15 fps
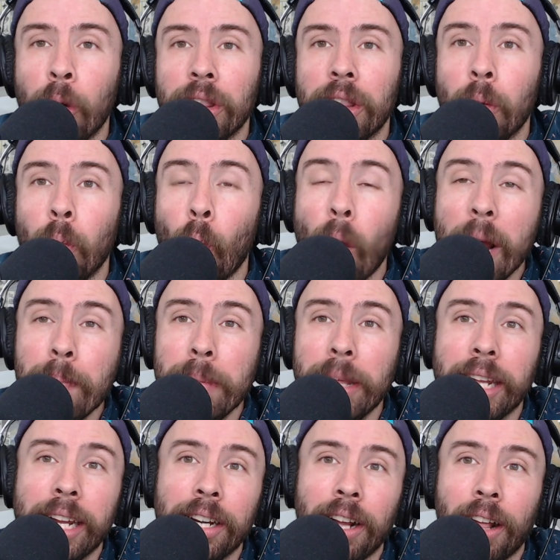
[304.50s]
more than $1
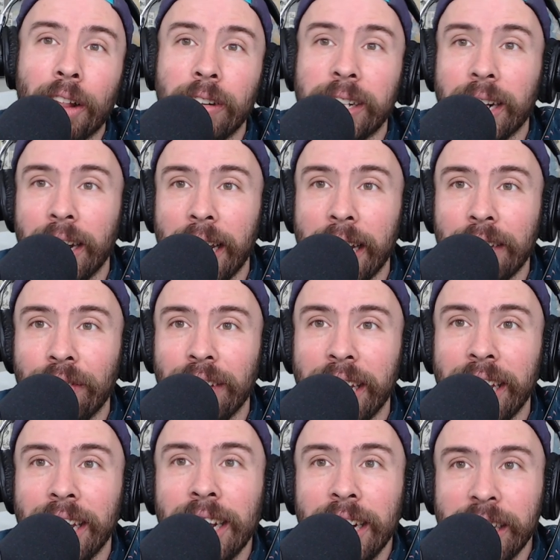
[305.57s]
million
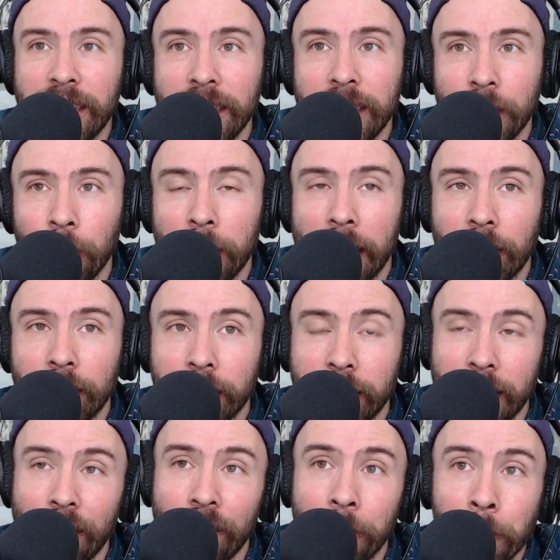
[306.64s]
collectively since
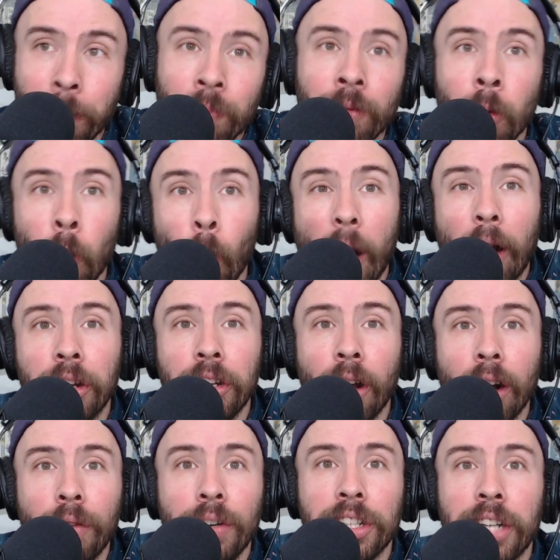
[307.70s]
2007. While
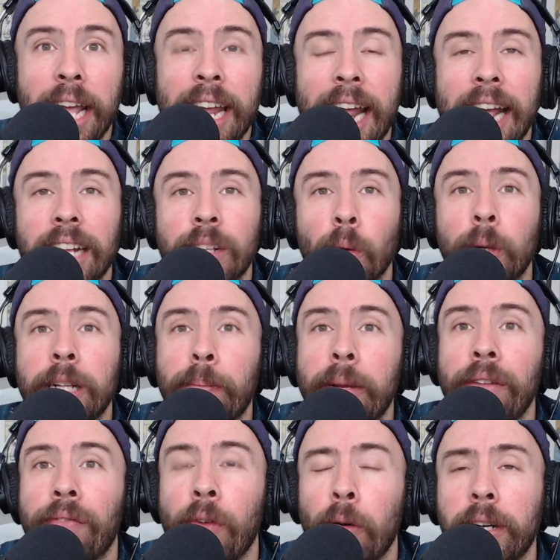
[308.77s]
Dogfish Head has always
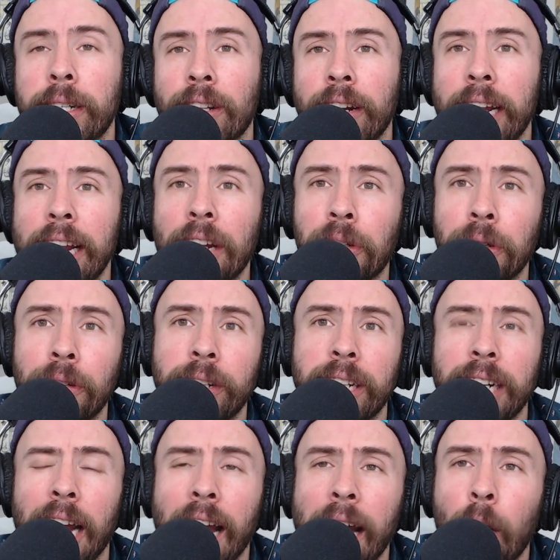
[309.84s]
been focused on
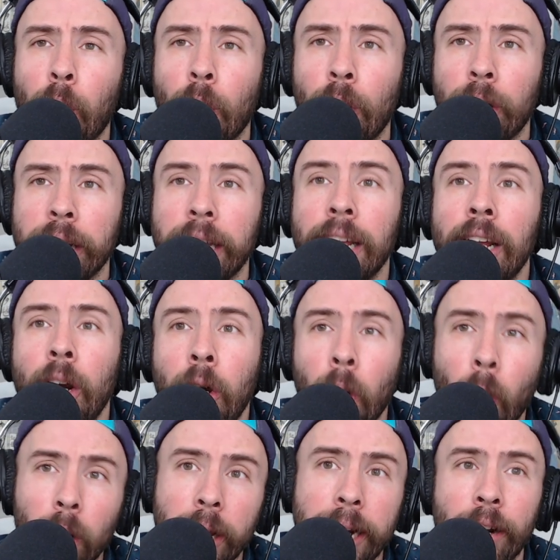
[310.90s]
introducing high quality
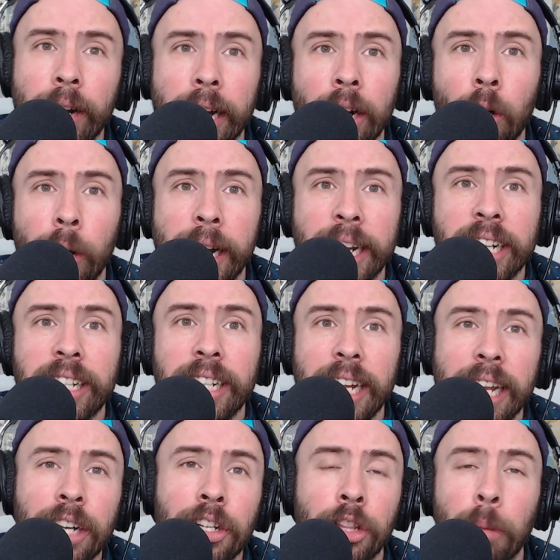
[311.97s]
culinary ingredients
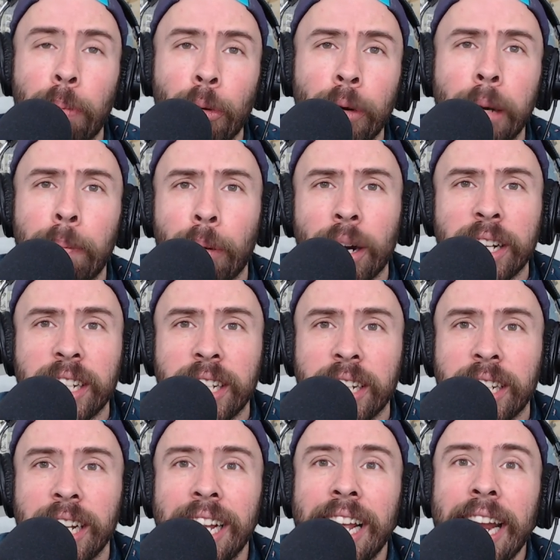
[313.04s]
into the brewing
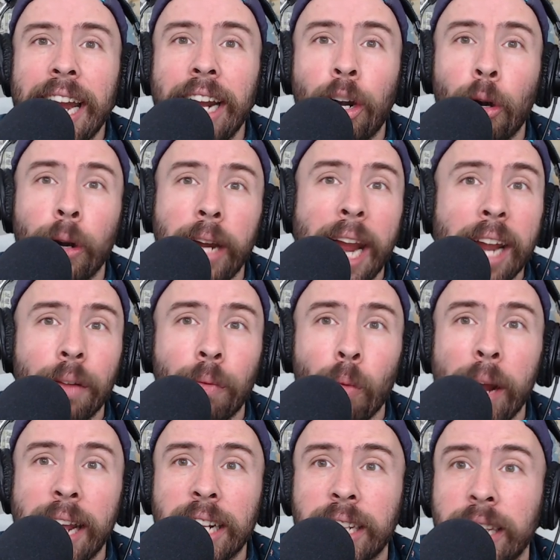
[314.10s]
process, in creative
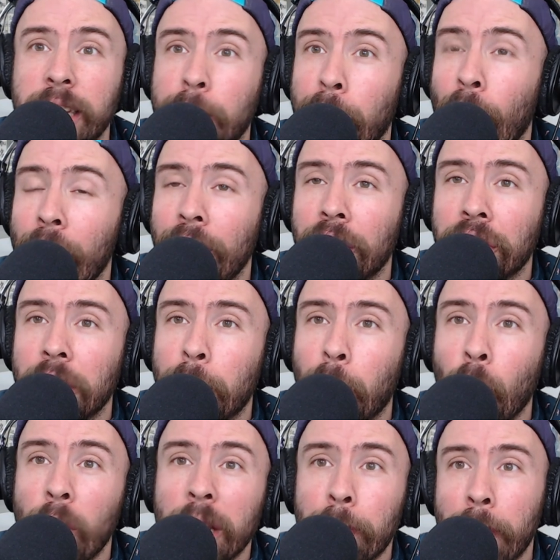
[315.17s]
ways, this
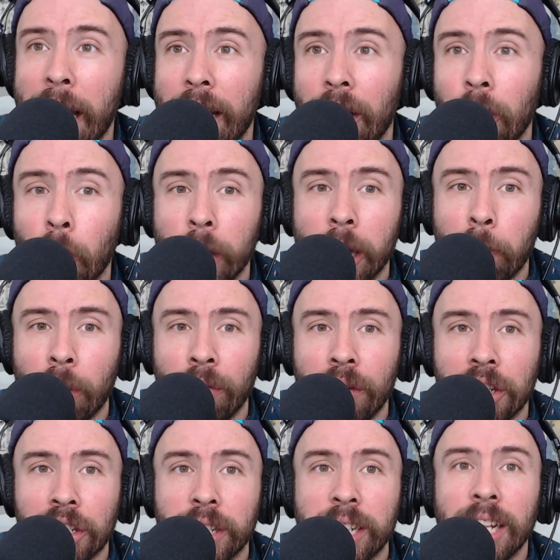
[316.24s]
partnership with Patagonia
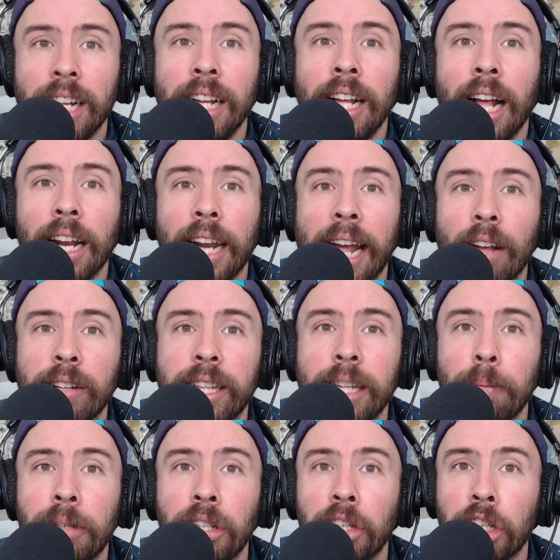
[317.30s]
Provisions allows
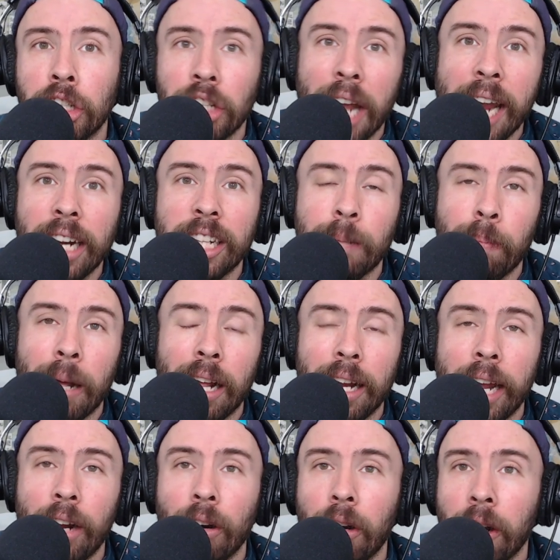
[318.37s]
them to shine a
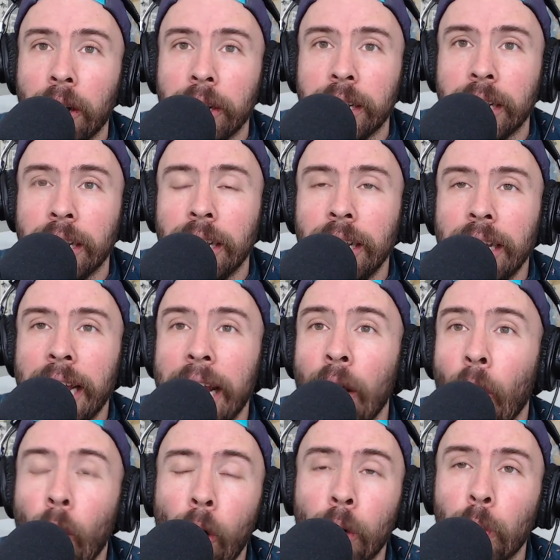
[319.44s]
spotlight on Kernza, a
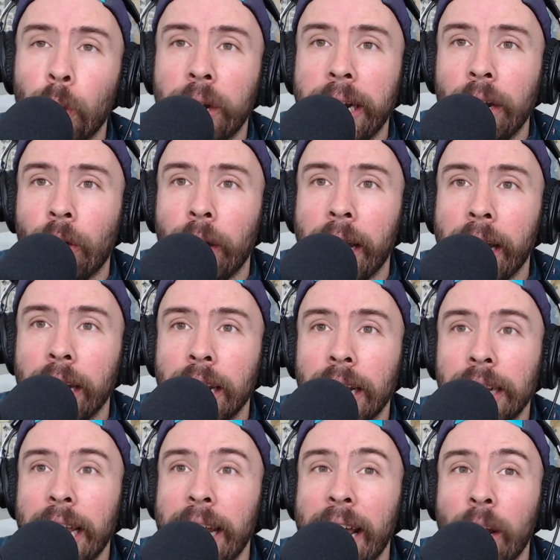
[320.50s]
hardworking grain
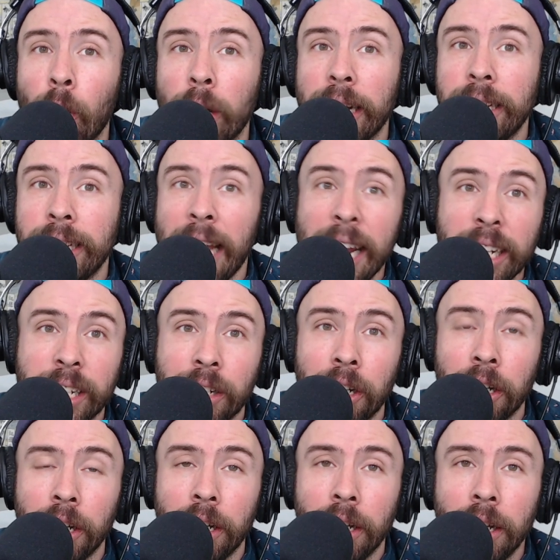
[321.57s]
that not only tastes
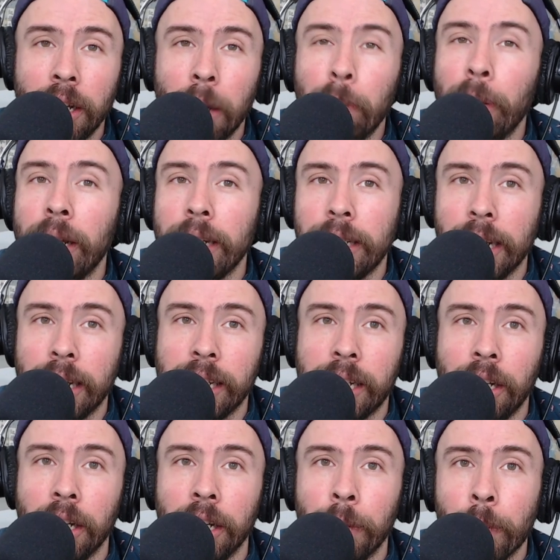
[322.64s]
good, but does
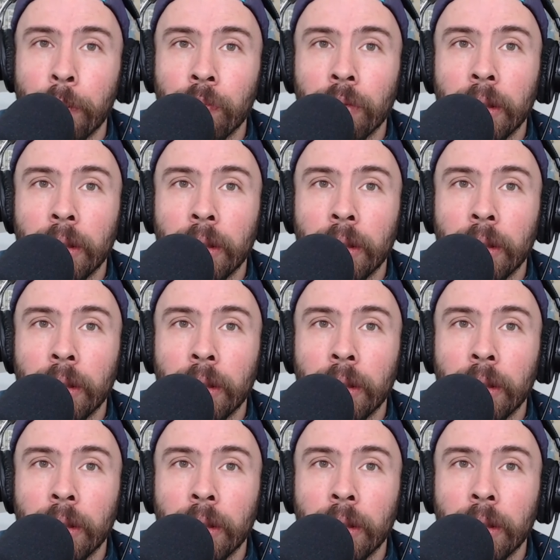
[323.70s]
good.